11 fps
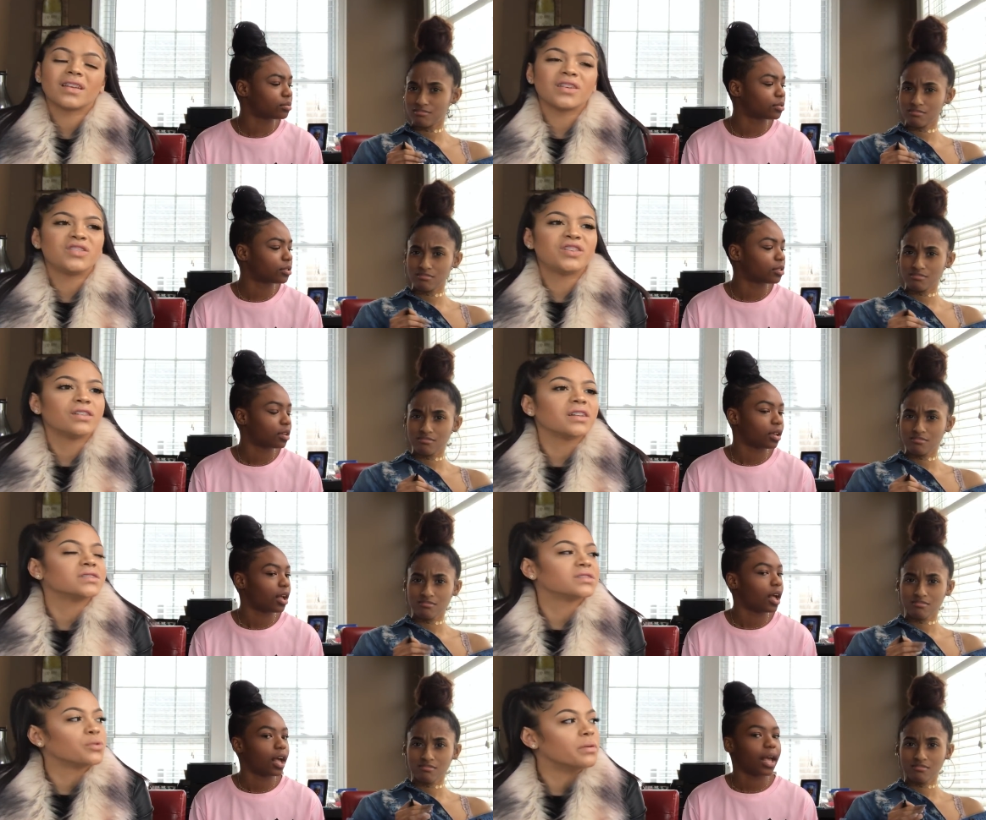Speaker 1: She
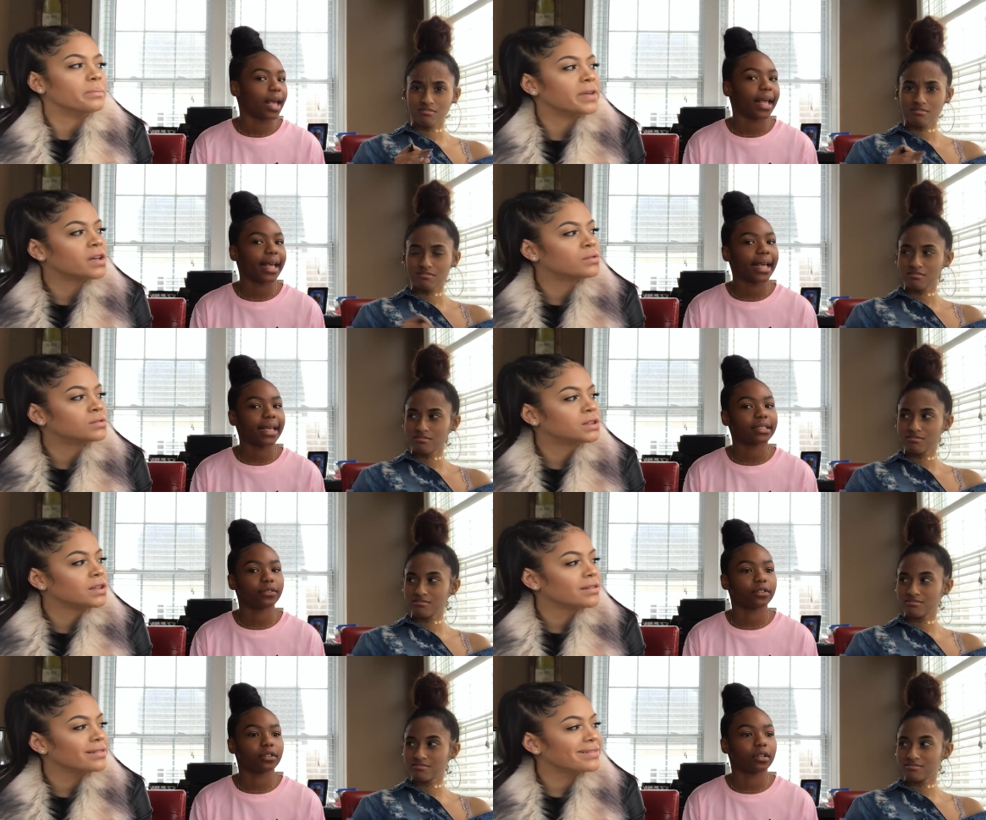allergic to a meal.
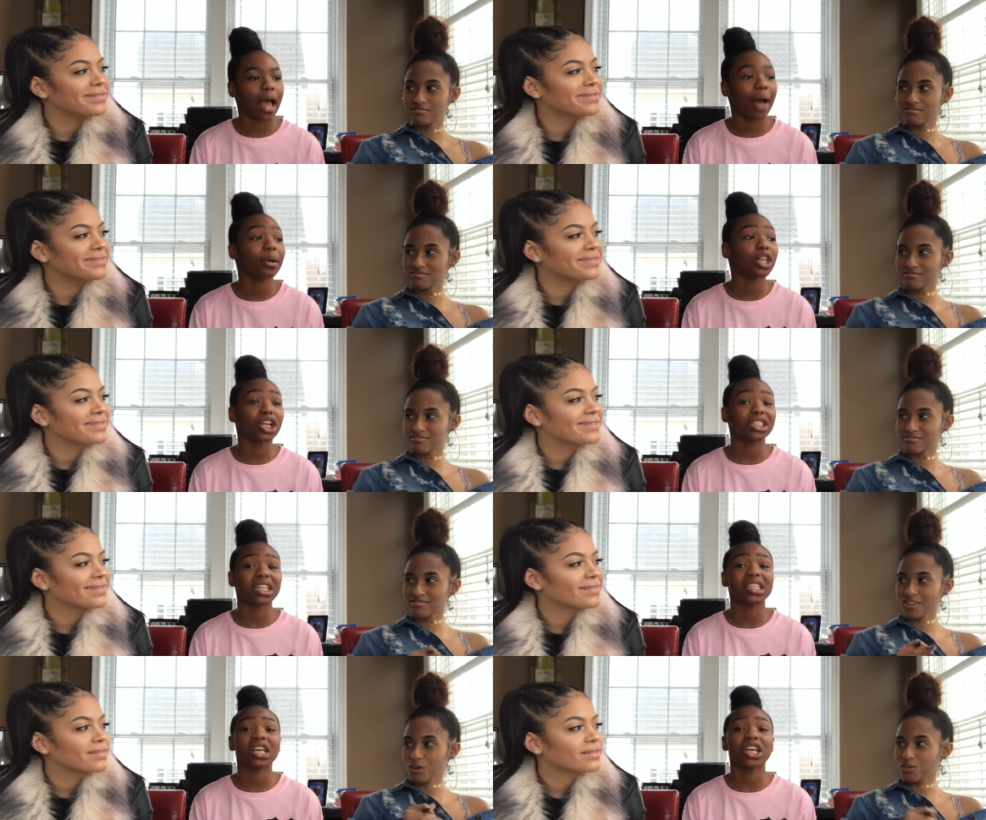See,
Speaker 2: I'm
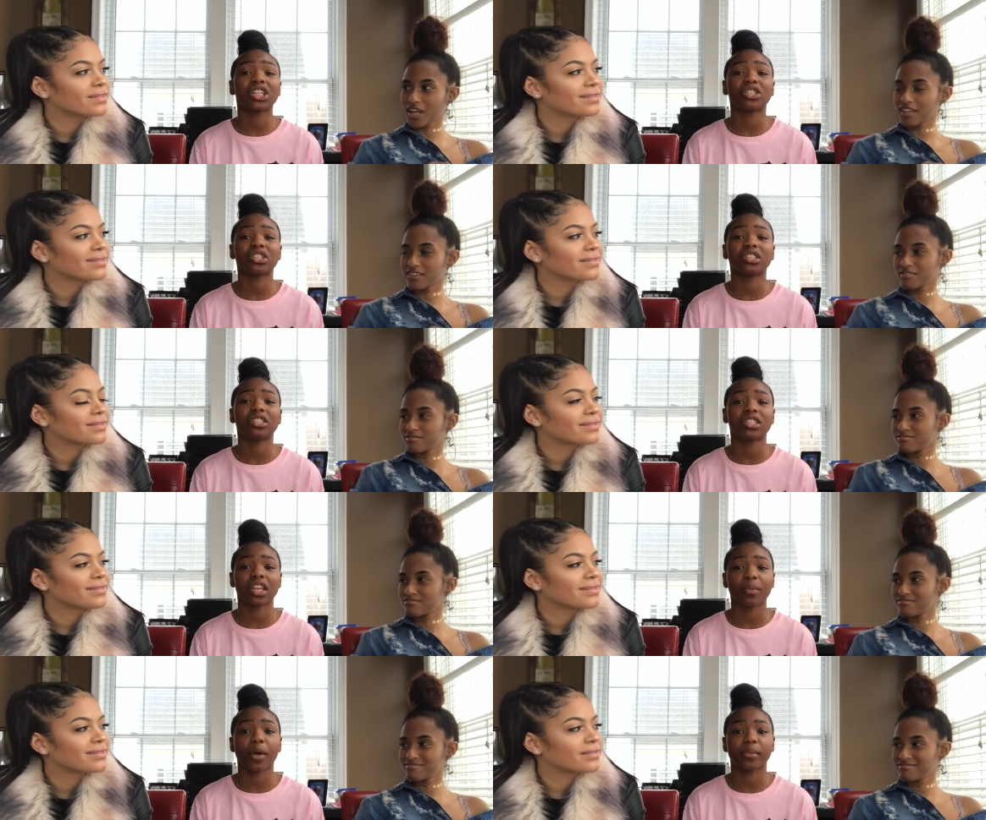allergic no, to like,
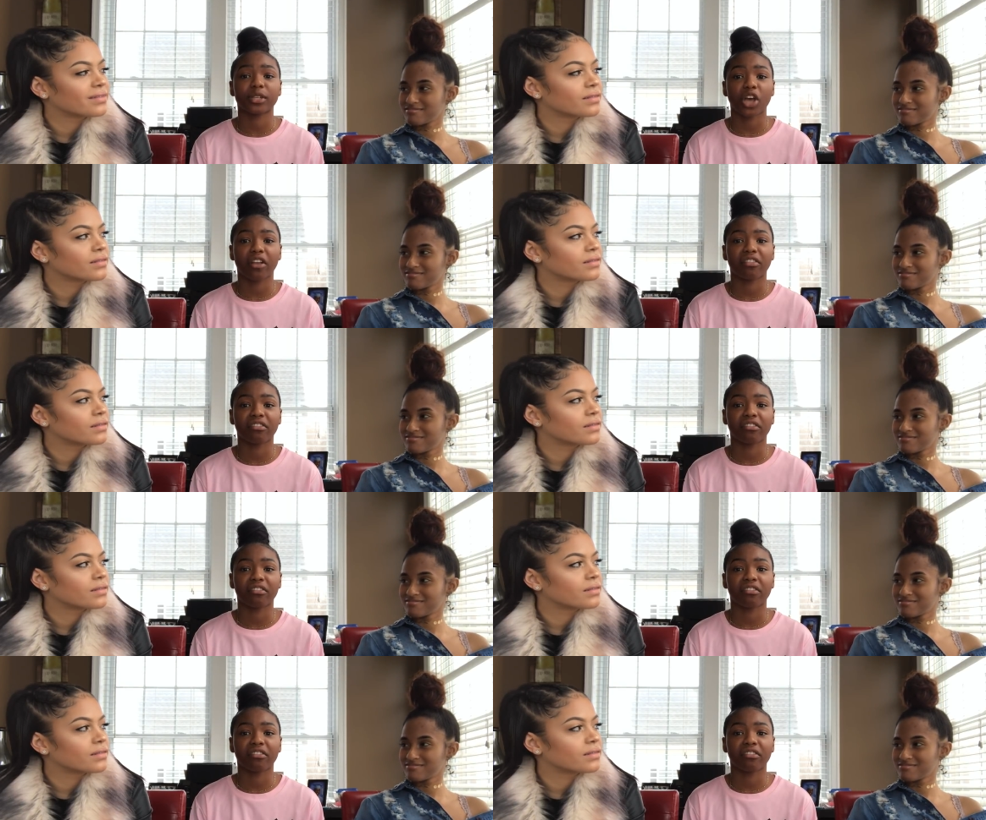chicken parmesan.